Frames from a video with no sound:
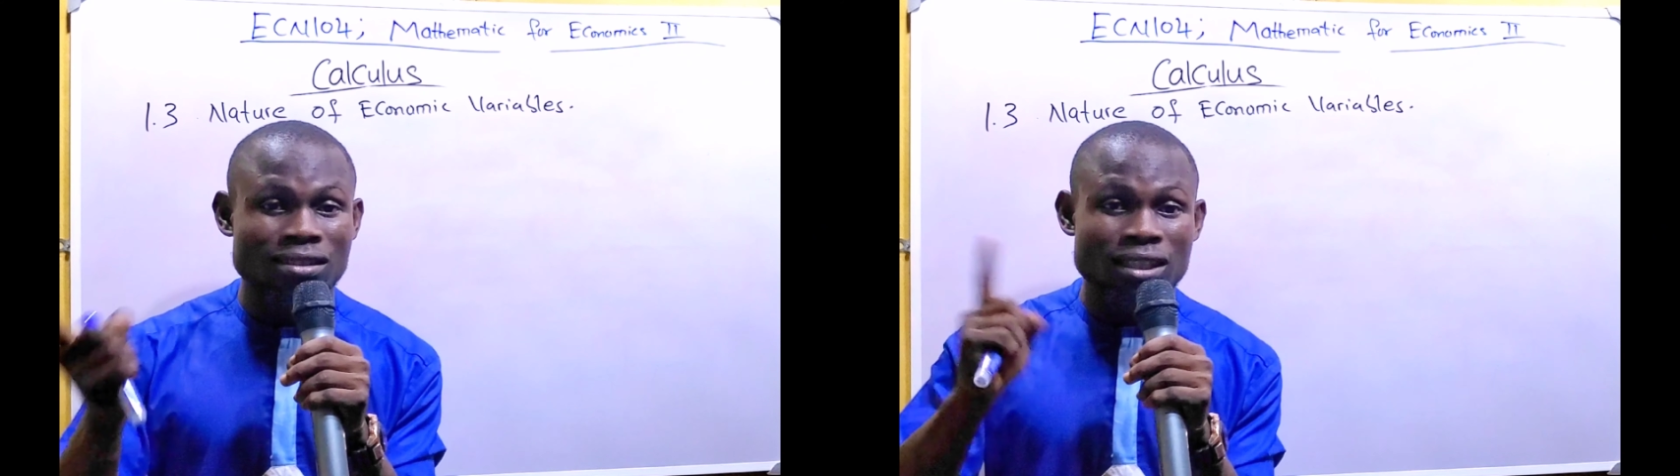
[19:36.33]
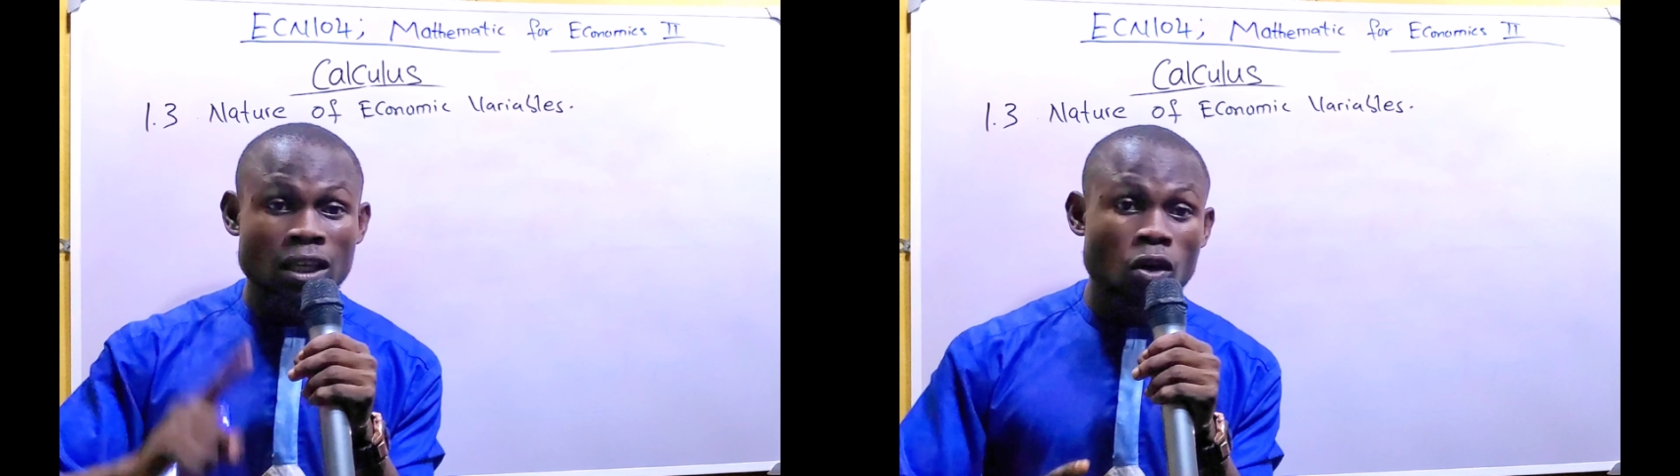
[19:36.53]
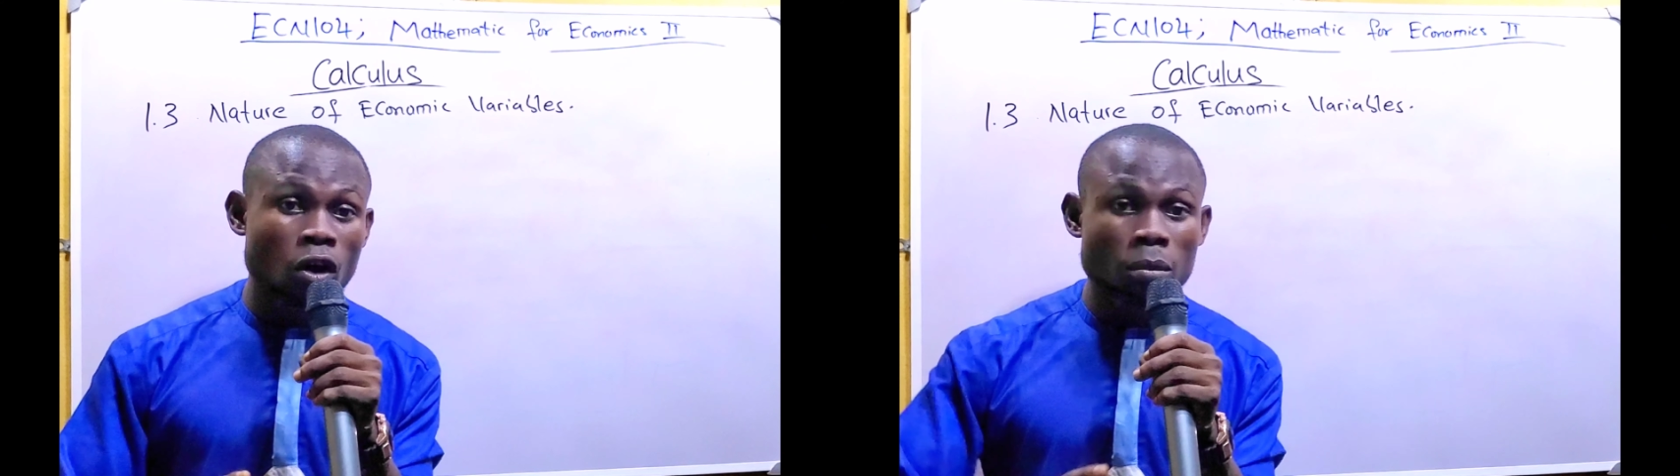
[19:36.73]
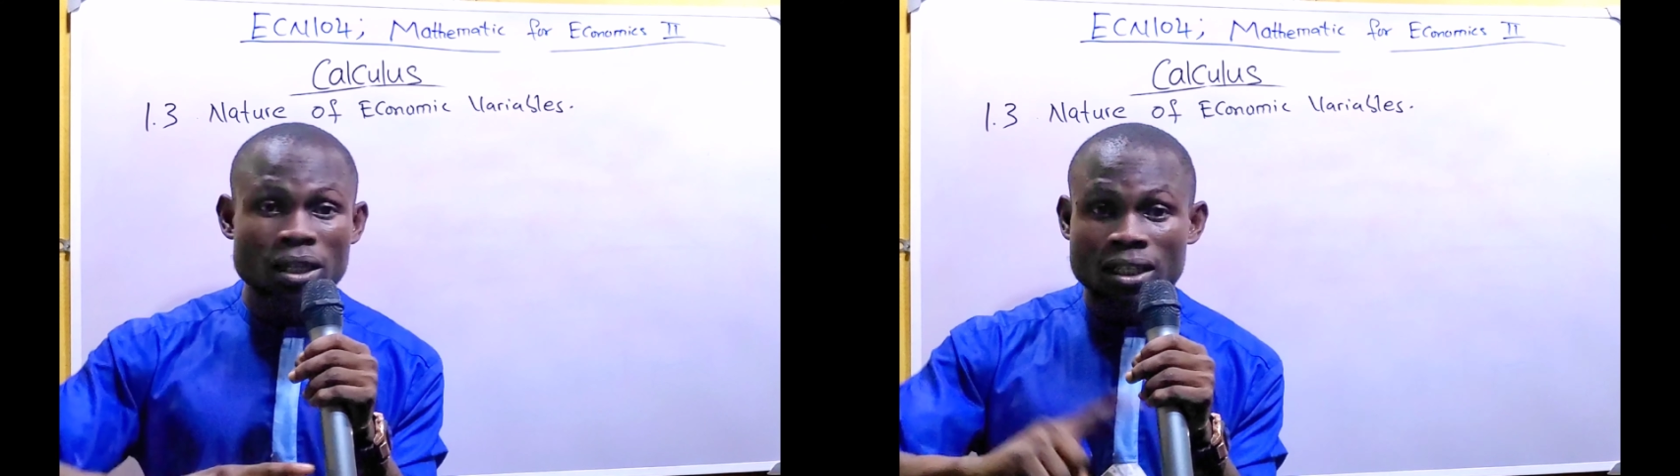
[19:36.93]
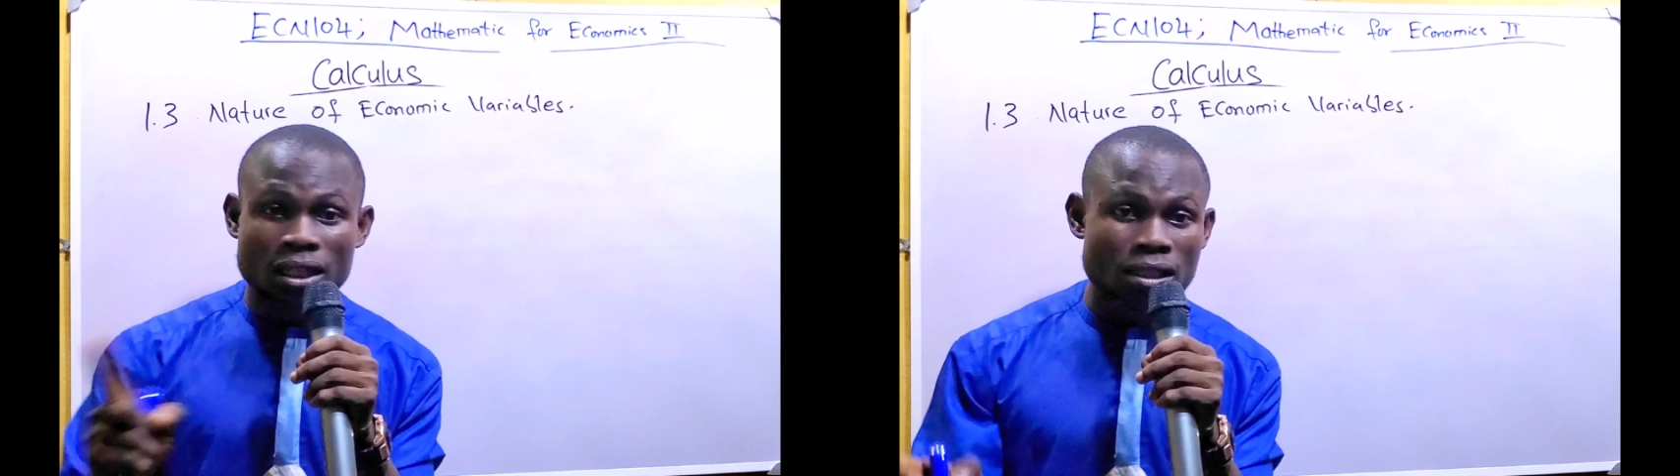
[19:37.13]
his income
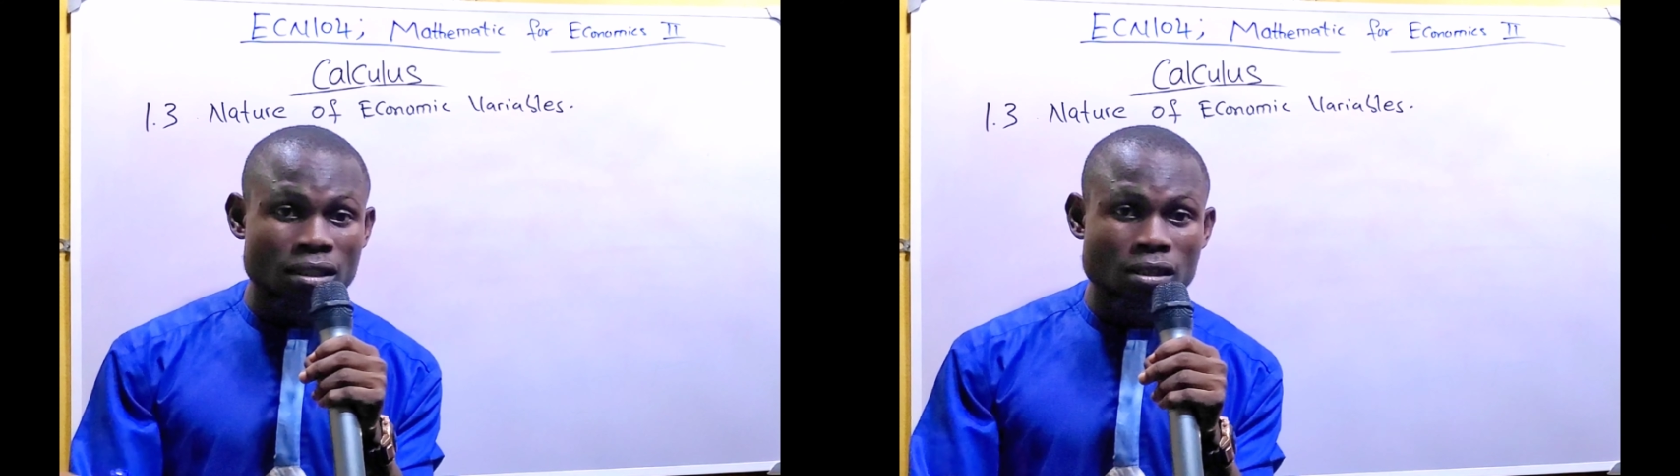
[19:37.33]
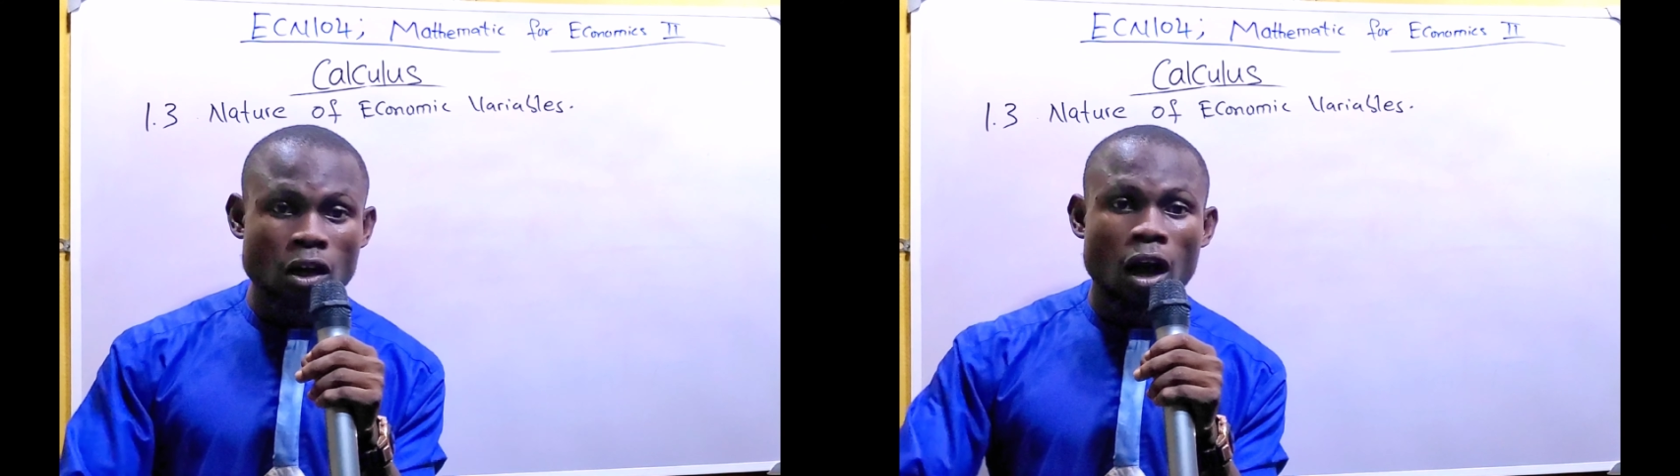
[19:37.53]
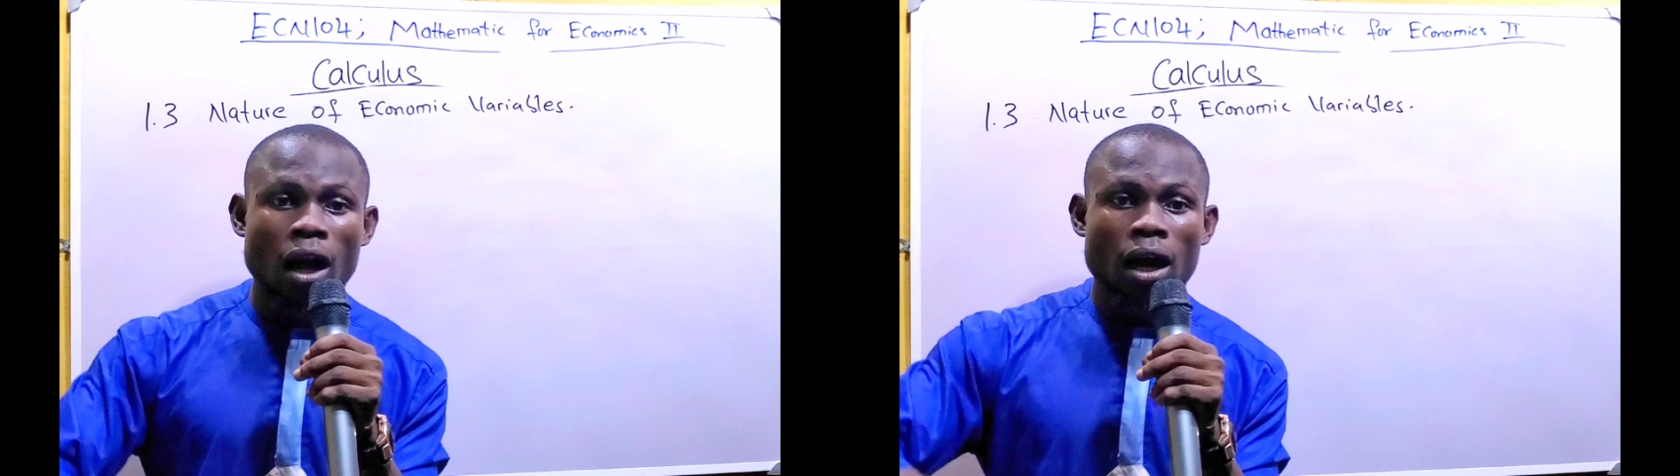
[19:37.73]
increases